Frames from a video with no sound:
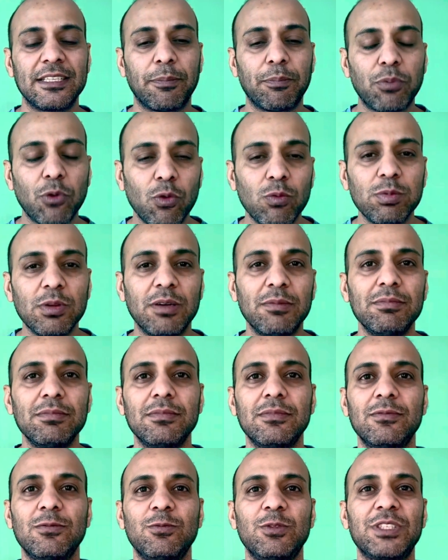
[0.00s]

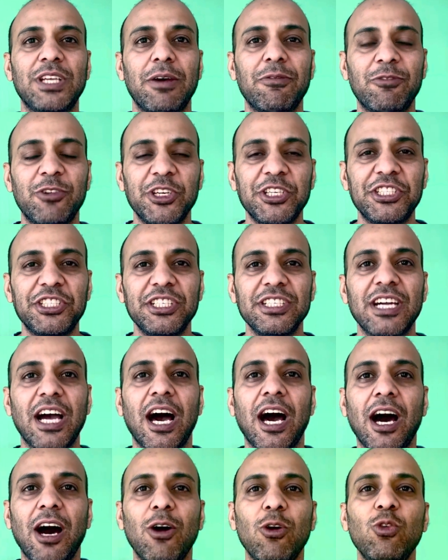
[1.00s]
problem which I'm facing,
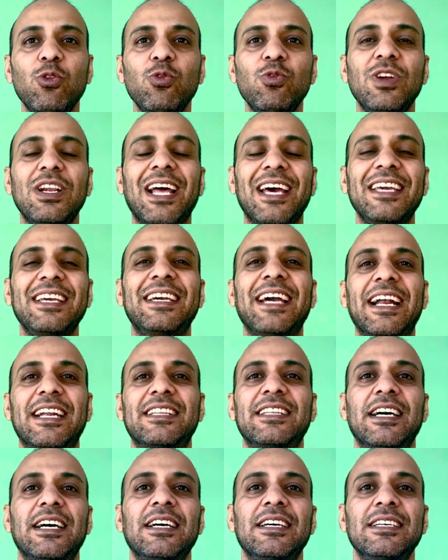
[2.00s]
how will I
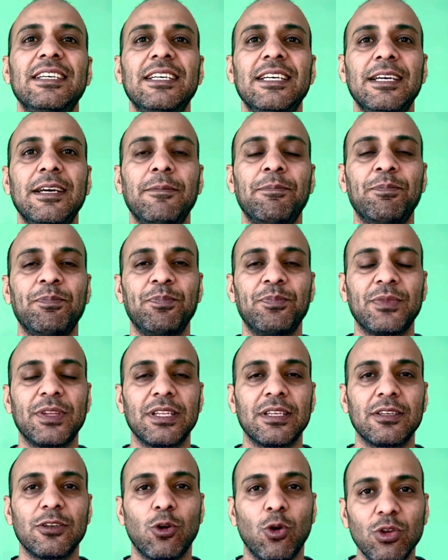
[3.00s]
get the
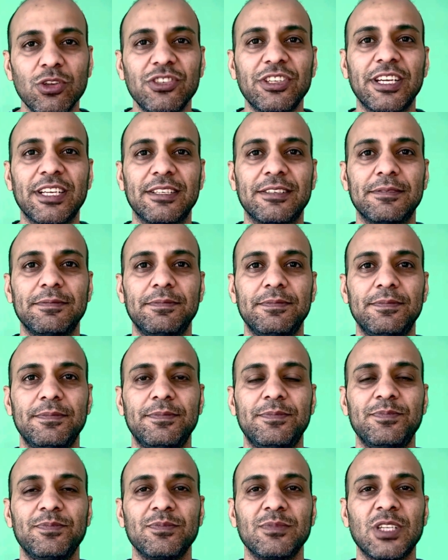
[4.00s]
content?
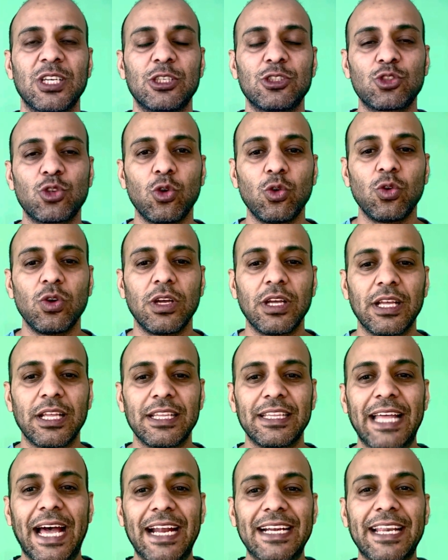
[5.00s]
So
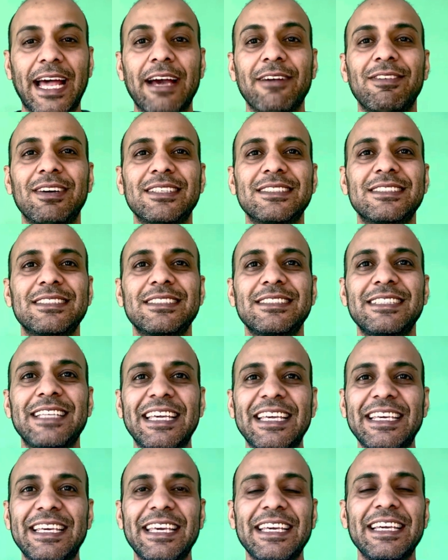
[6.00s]
that I was
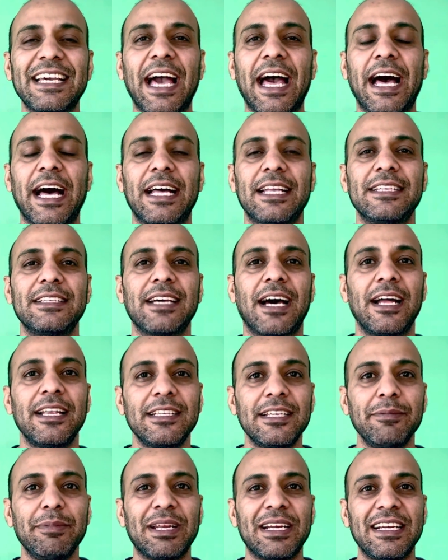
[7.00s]
thinking, and
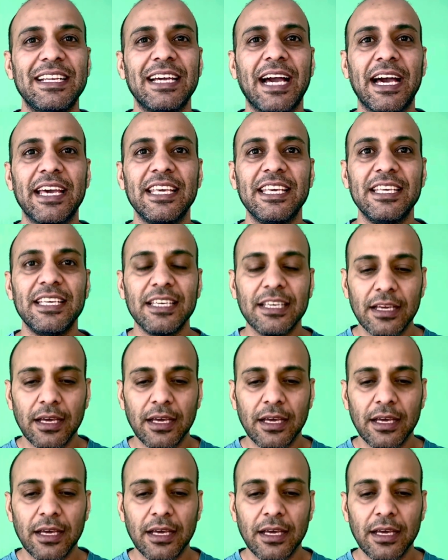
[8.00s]
ultimately I